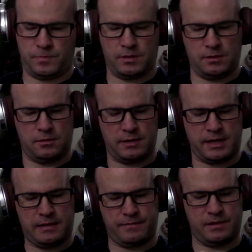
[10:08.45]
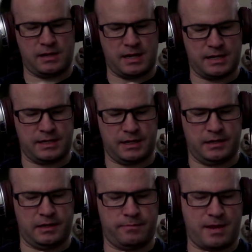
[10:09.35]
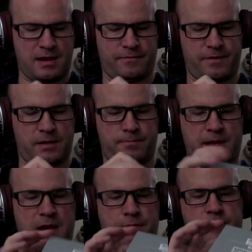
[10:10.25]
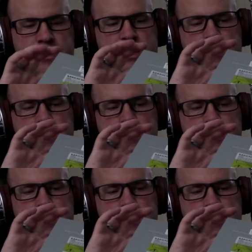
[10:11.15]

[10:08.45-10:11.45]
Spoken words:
You have the IDE backplane,